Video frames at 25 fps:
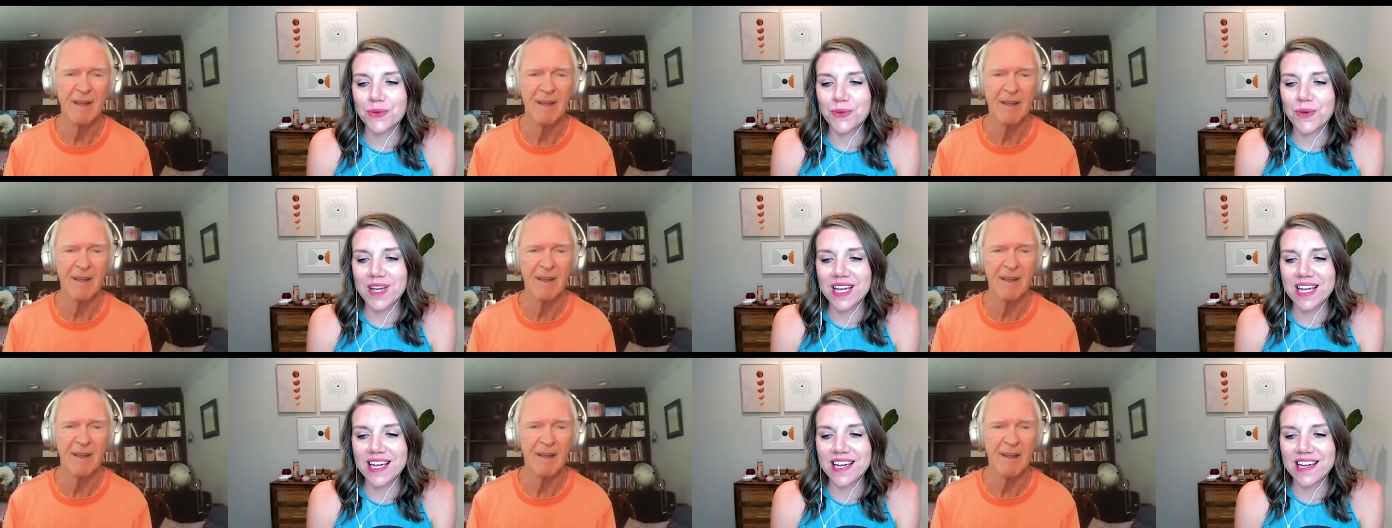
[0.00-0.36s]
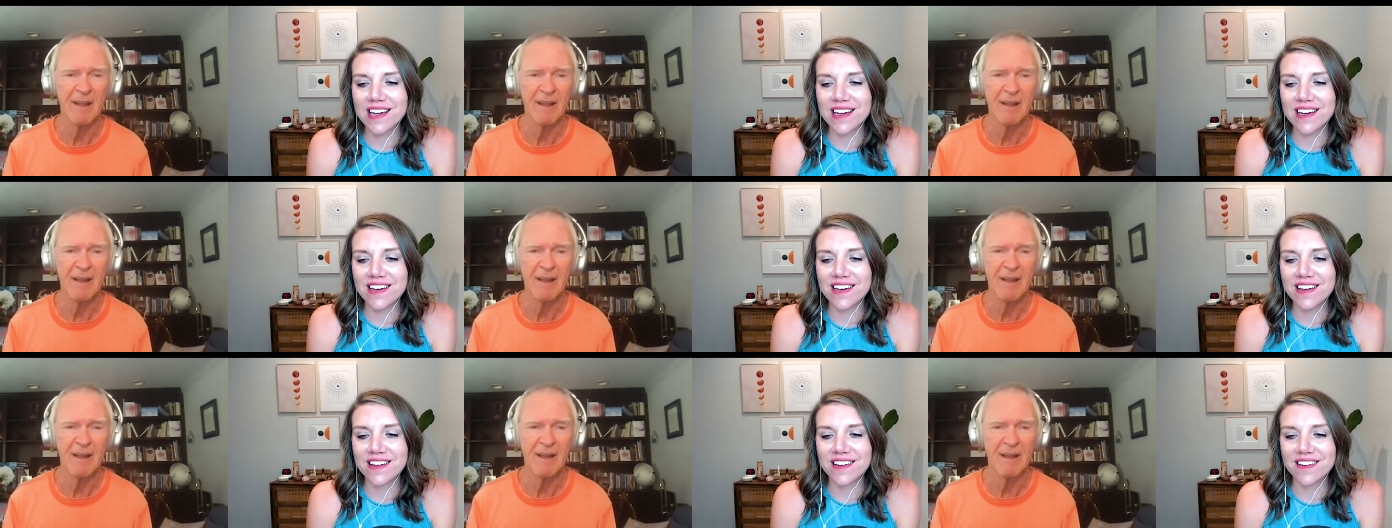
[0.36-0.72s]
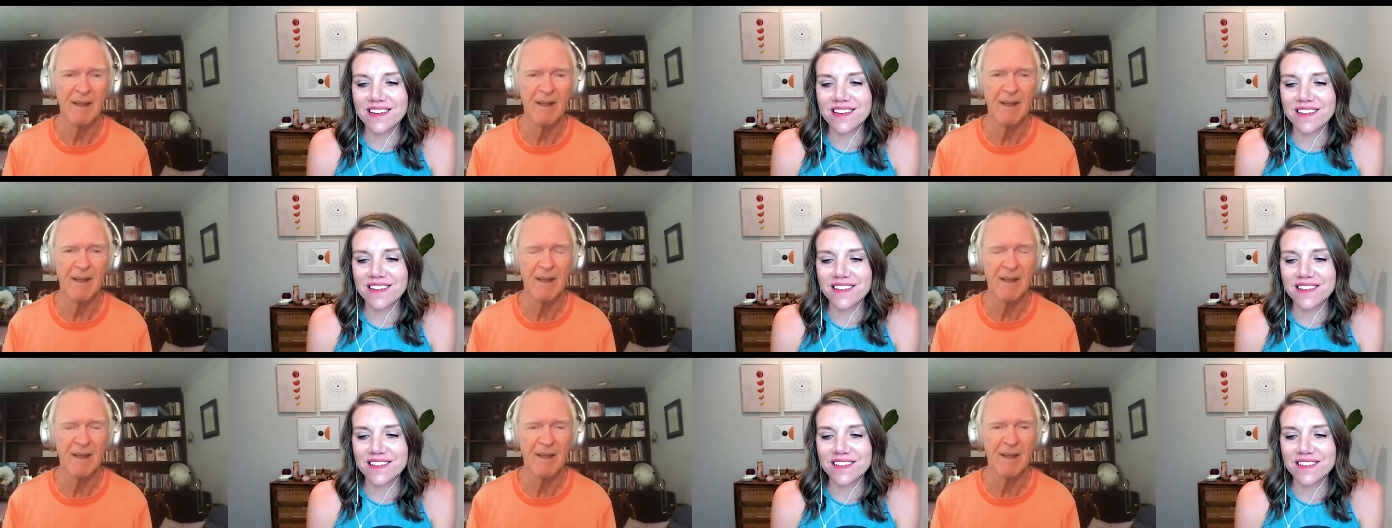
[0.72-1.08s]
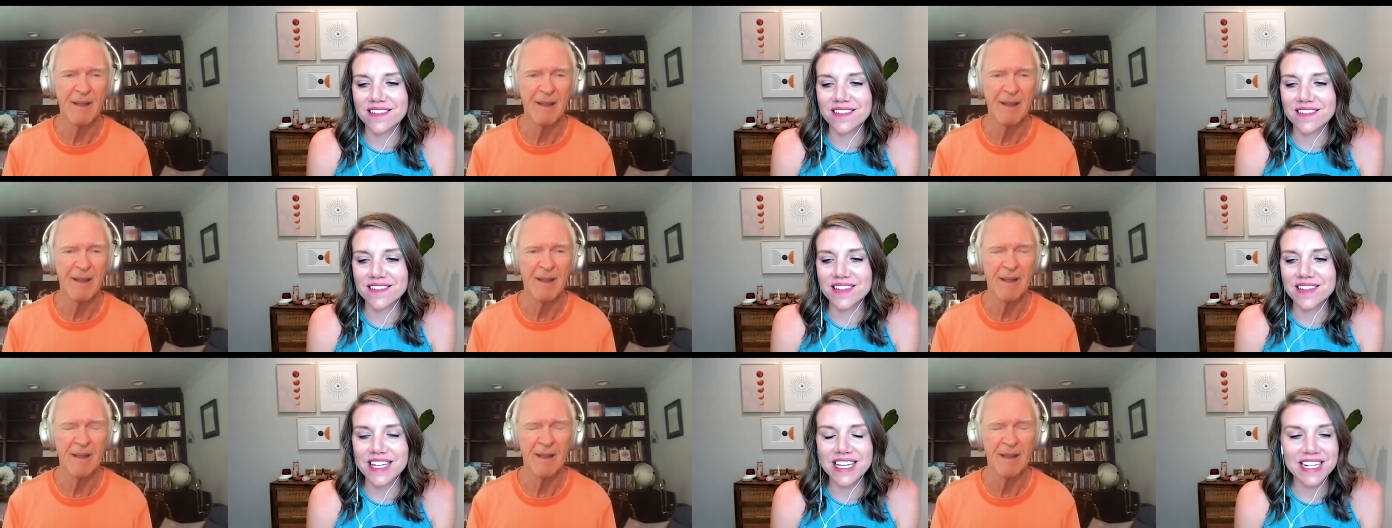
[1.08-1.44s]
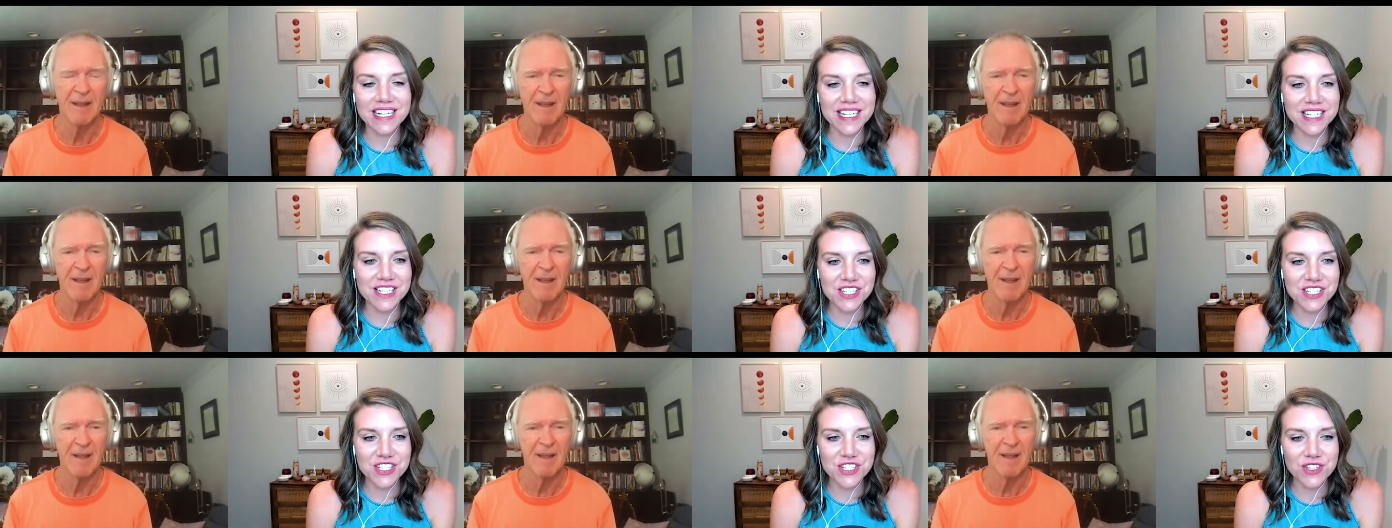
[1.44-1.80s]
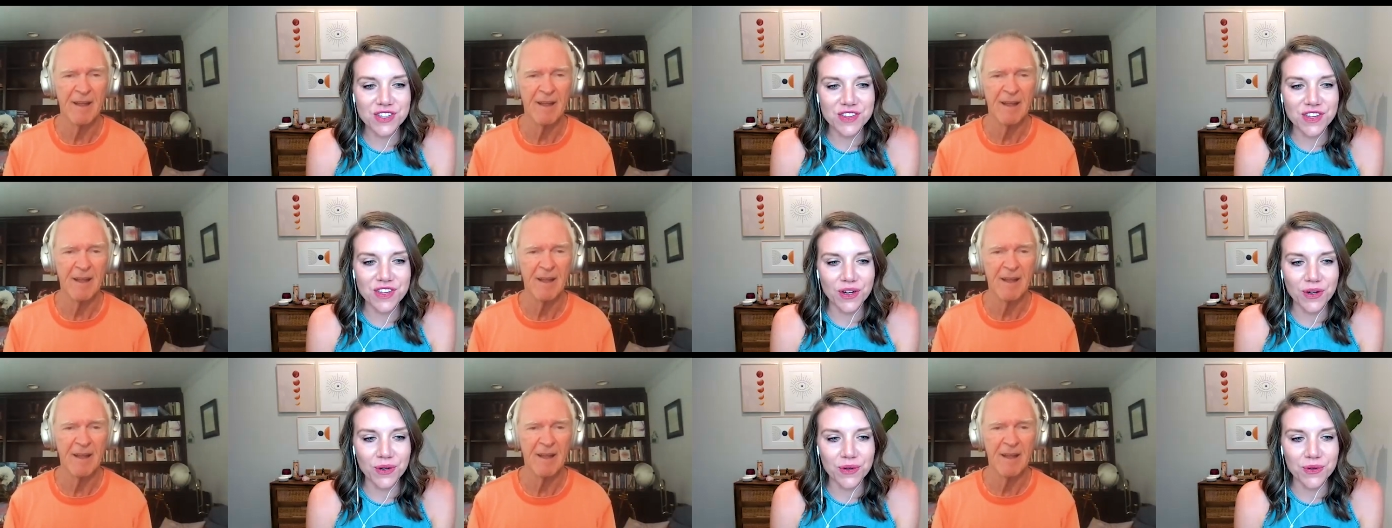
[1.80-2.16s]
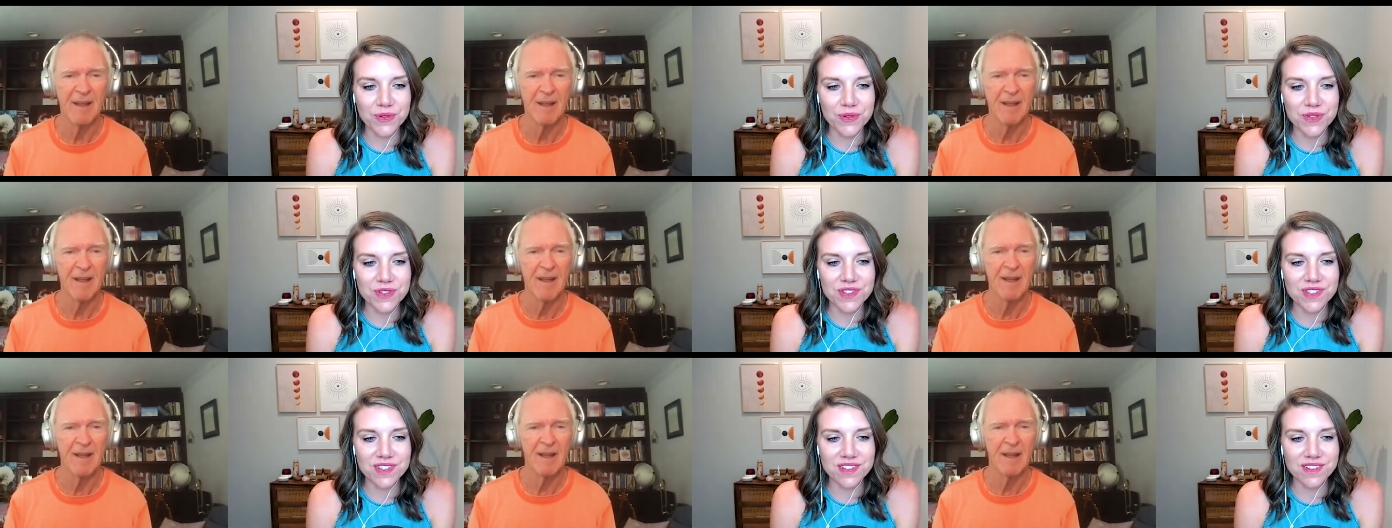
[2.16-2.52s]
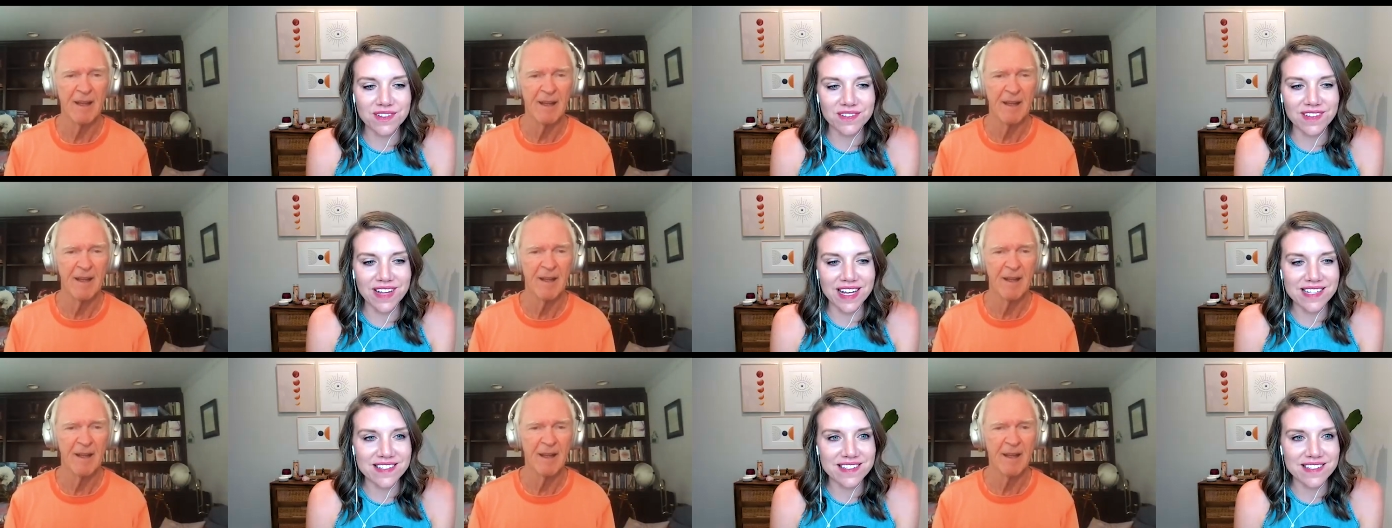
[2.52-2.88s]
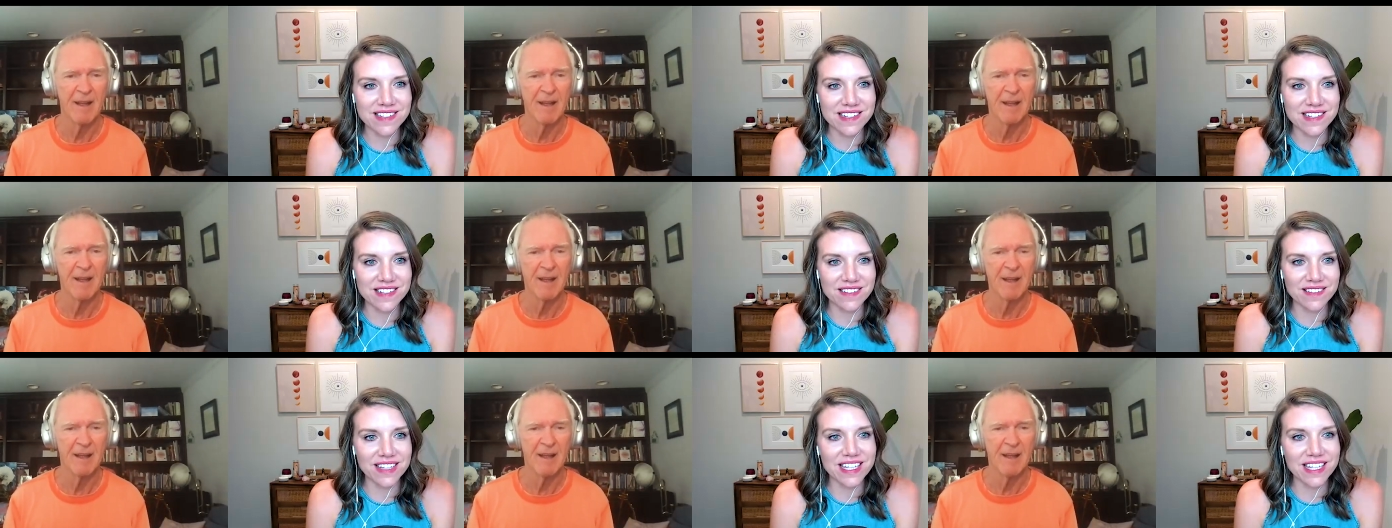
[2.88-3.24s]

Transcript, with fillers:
Speaker 1: we lean into those lesson